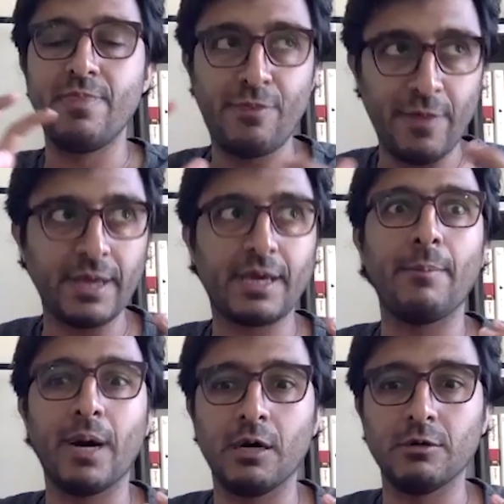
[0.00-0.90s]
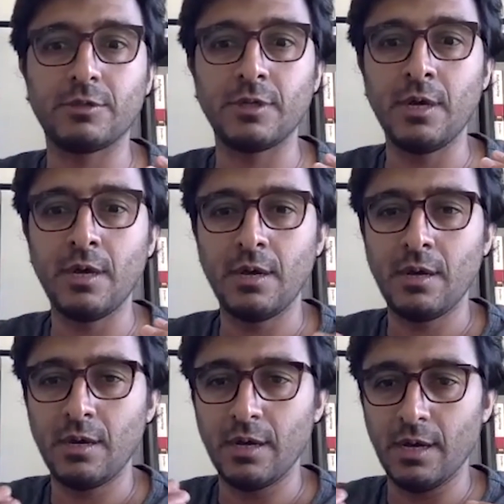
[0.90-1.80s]
think about
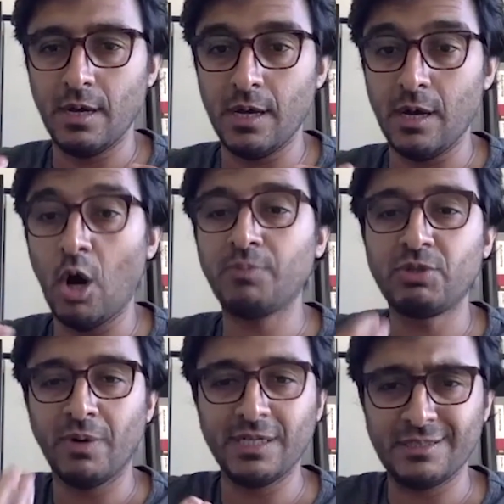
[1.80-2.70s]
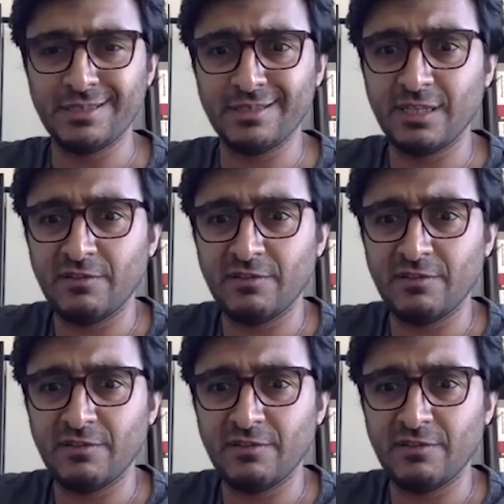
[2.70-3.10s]
optimizing this stuff.